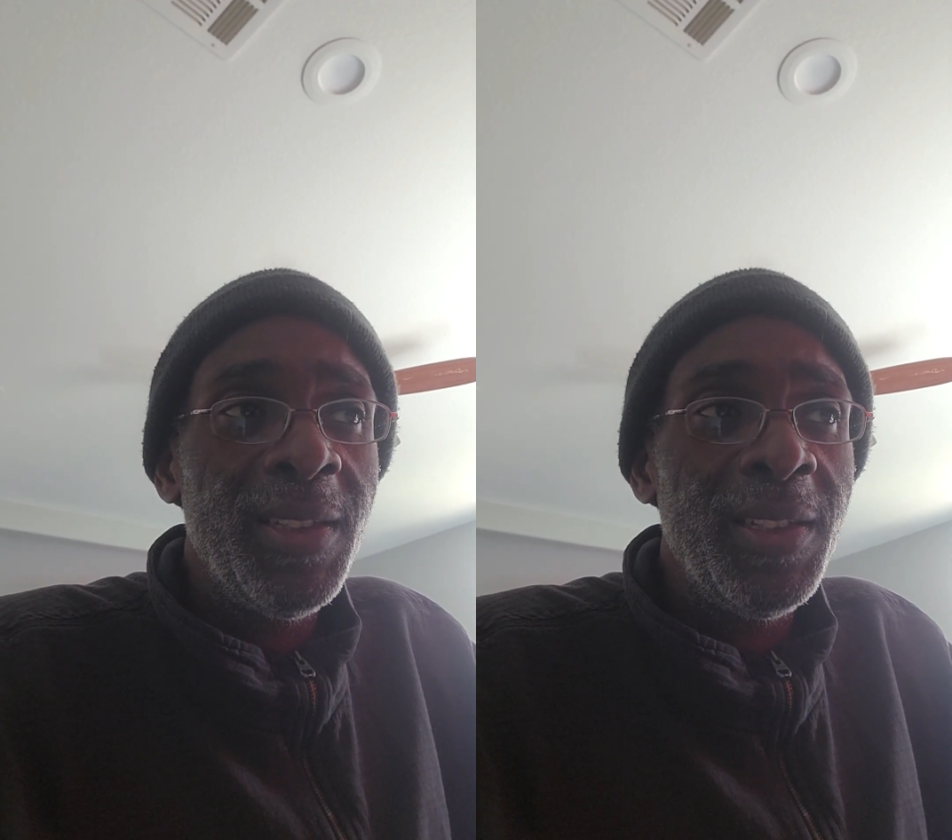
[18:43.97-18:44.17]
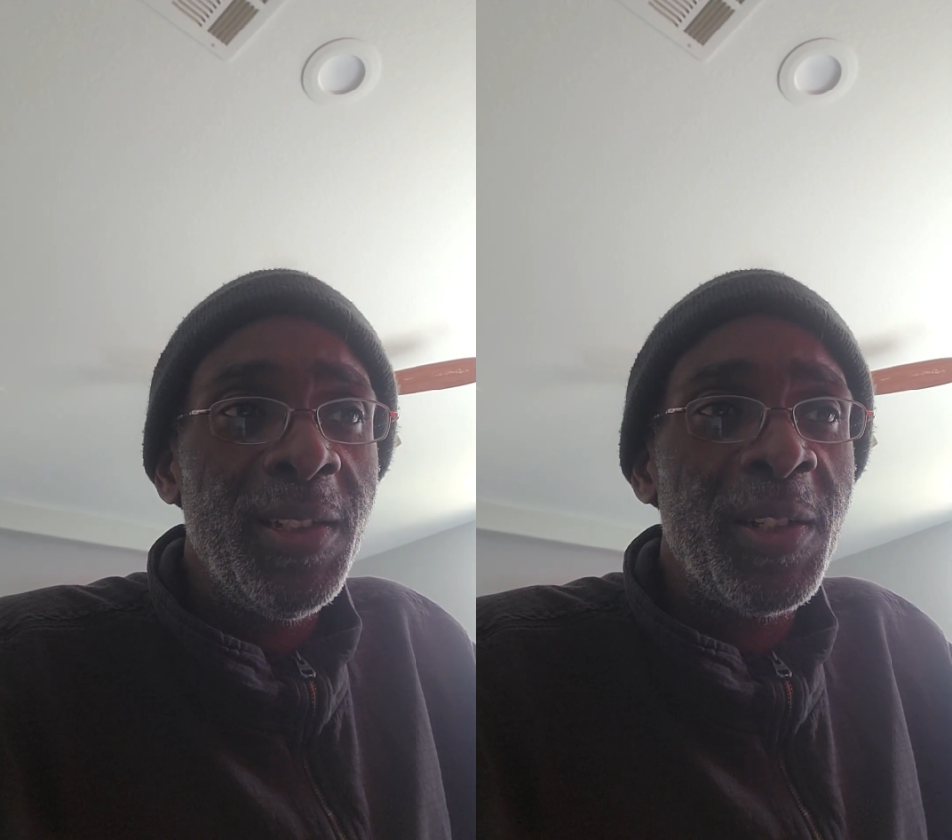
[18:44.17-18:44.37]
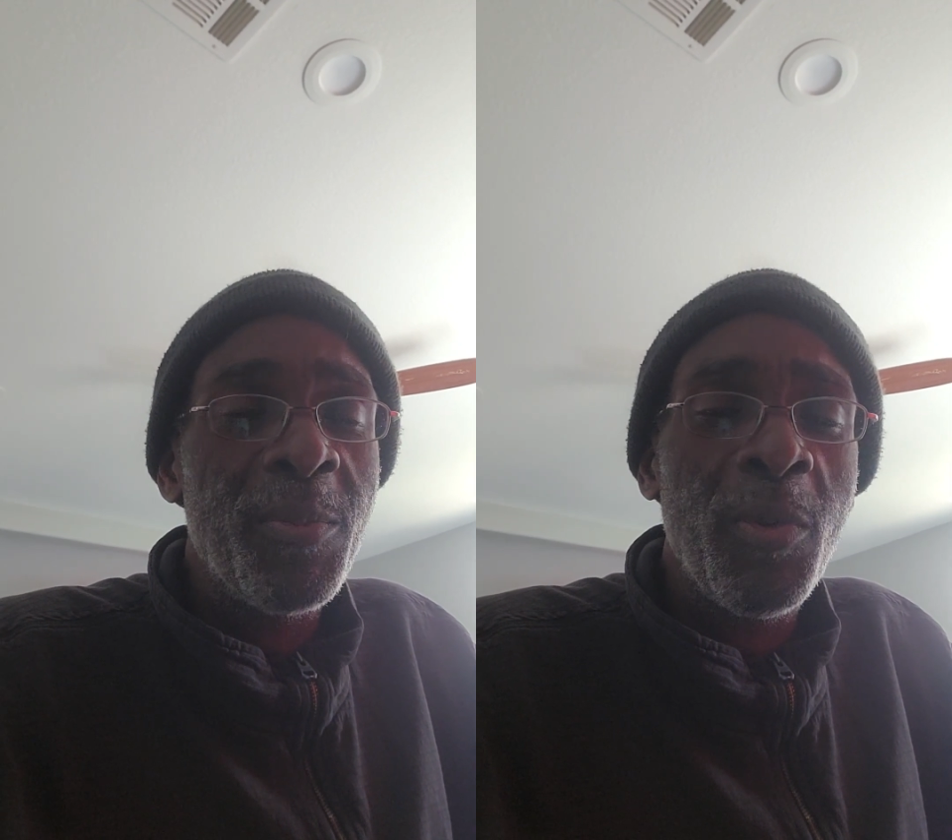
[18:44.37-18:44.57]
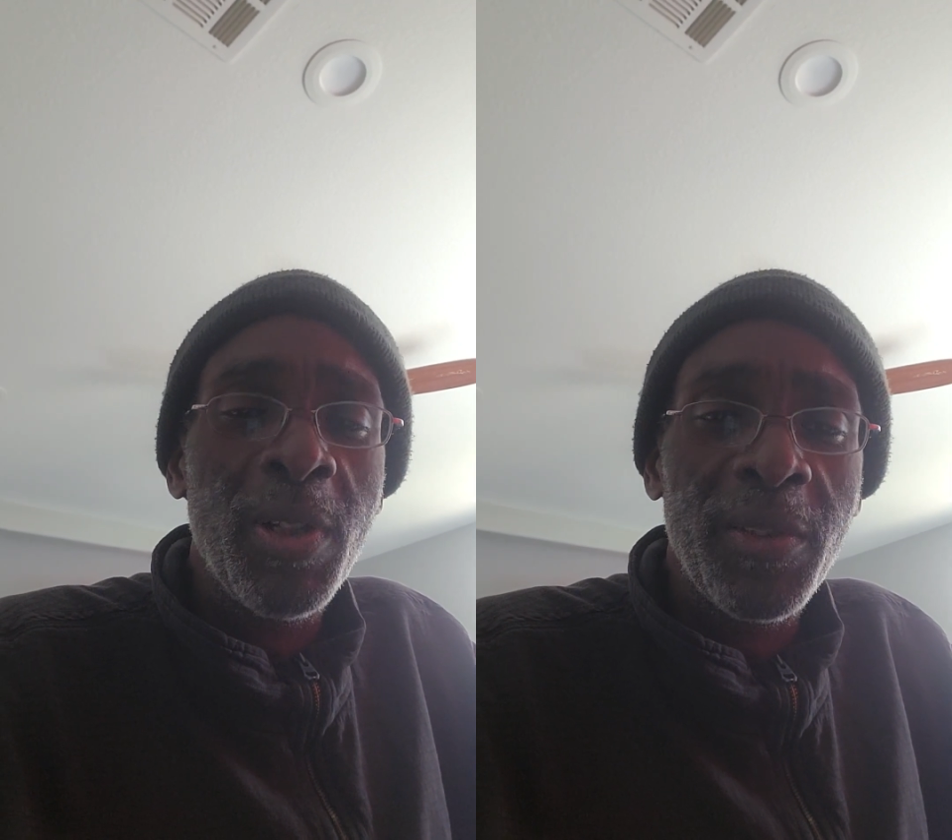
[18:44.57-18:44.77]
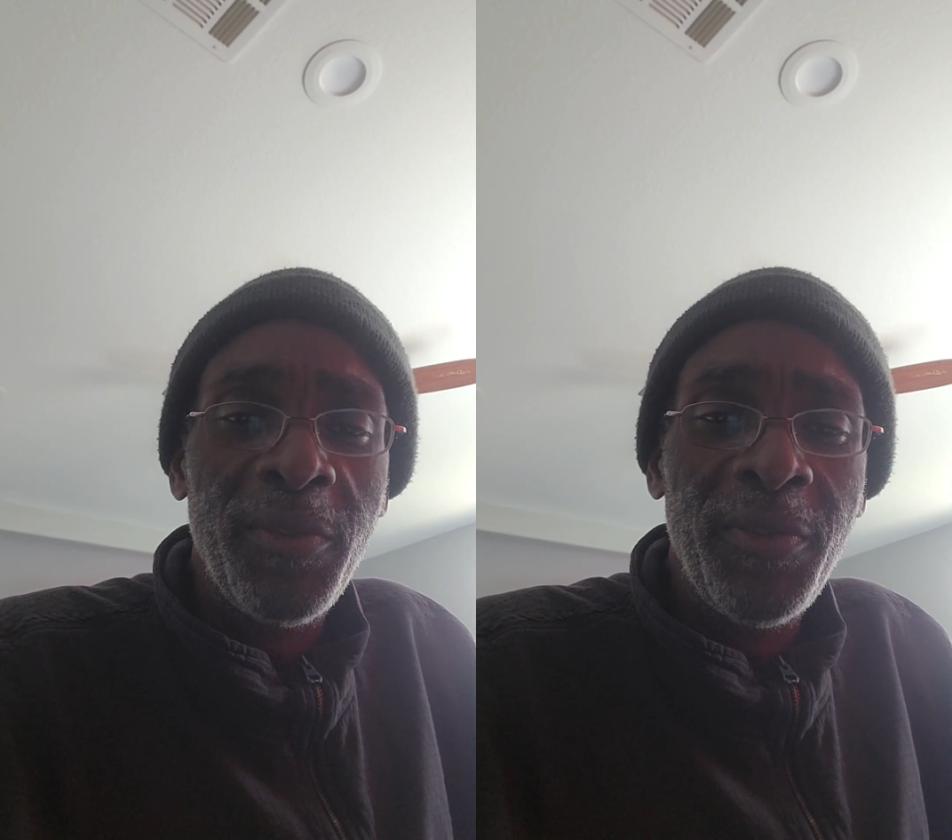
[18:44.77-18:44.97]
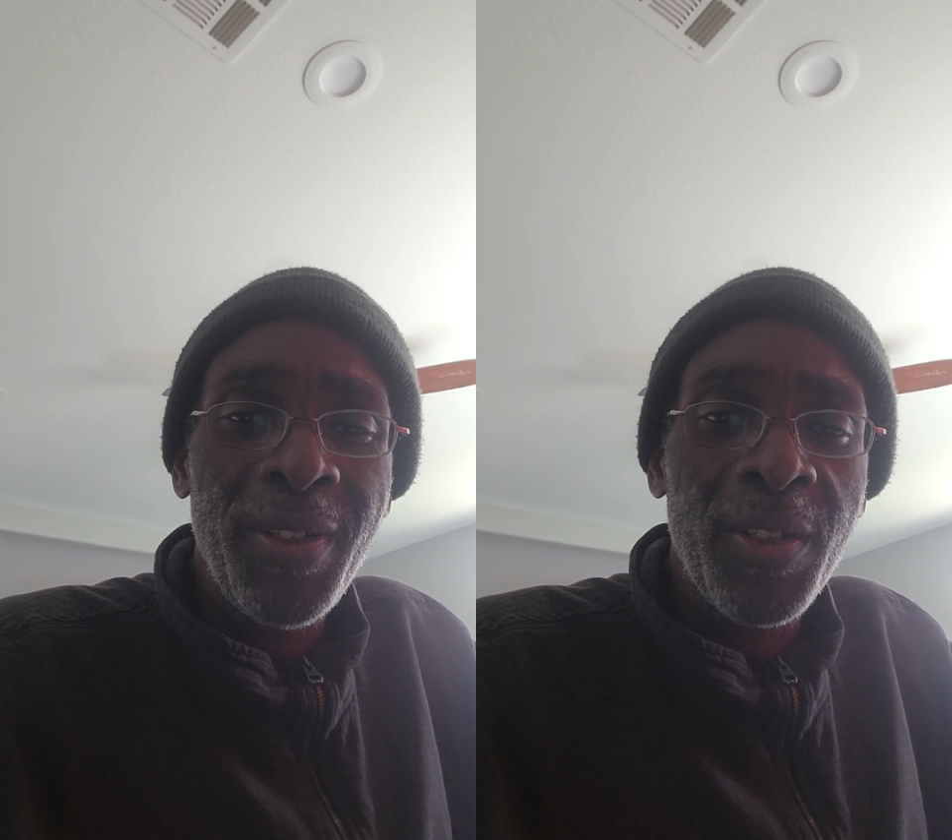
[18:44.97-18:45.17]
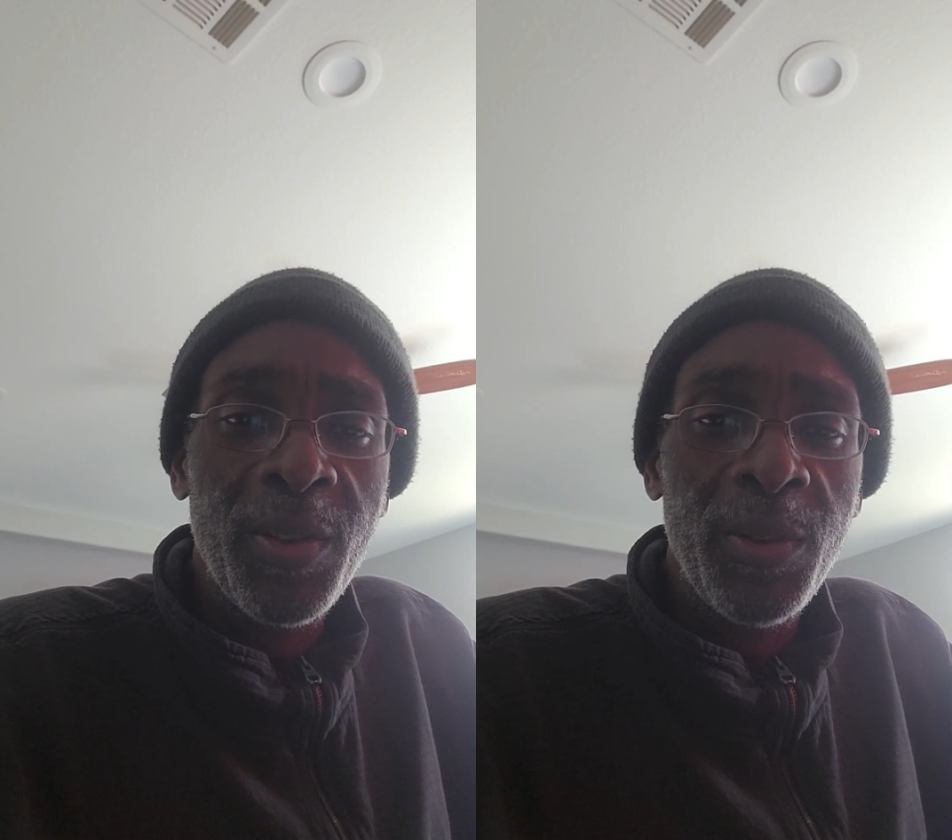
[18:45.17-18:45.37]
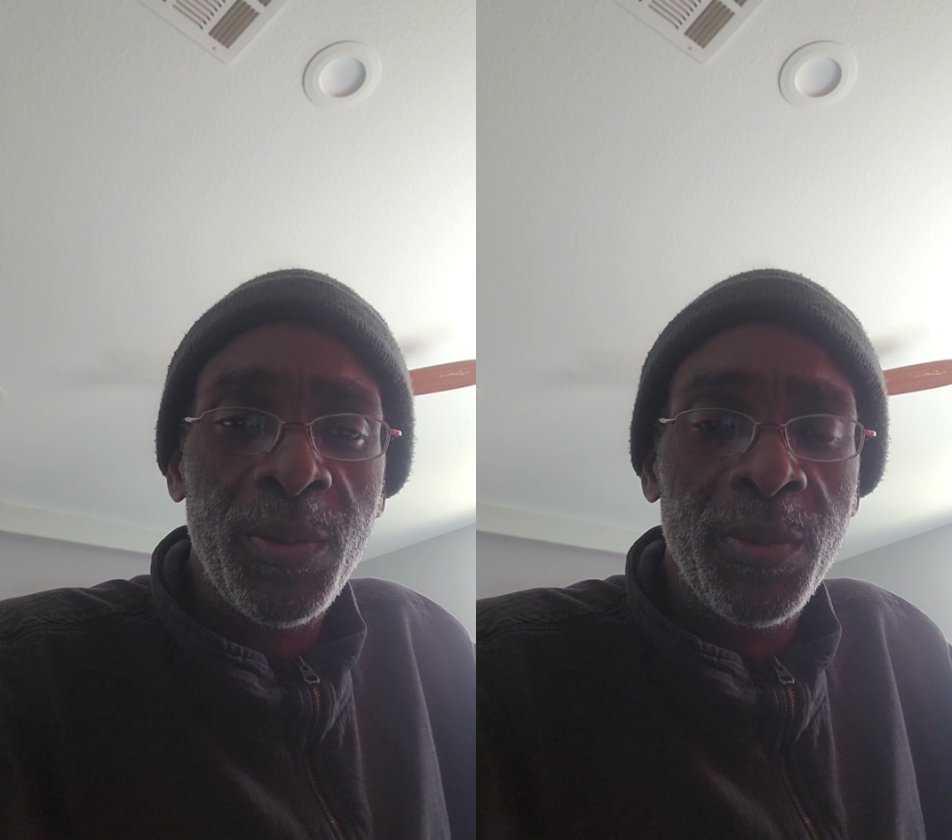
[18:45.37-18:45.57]
it's more than
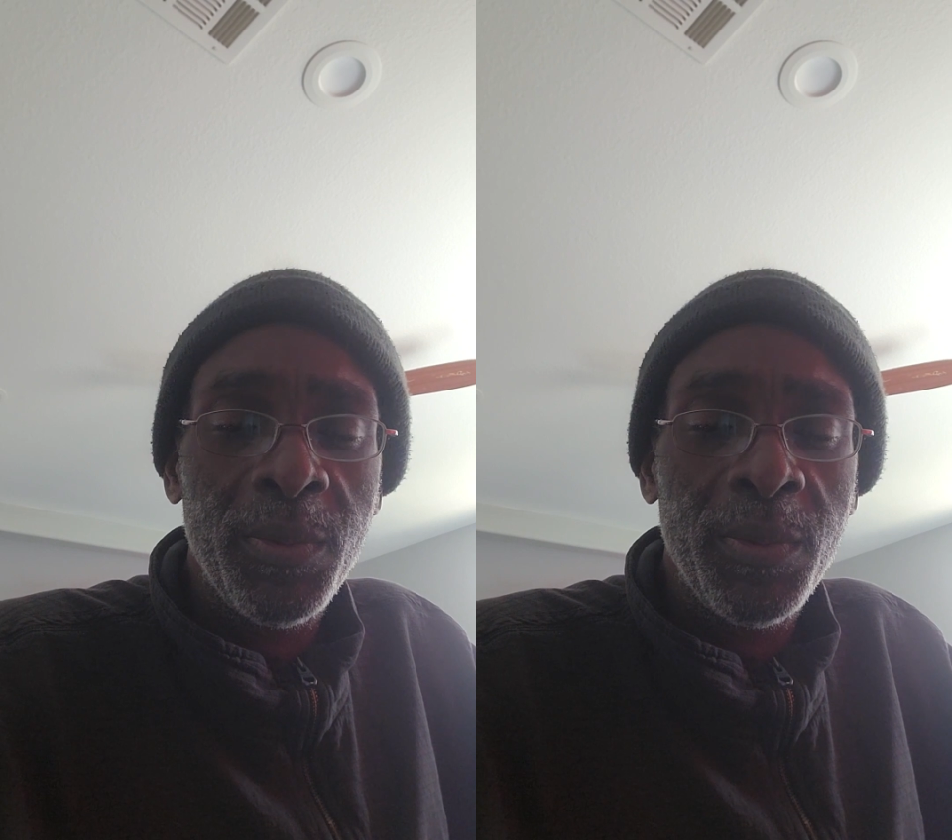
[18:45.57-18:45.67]
physical.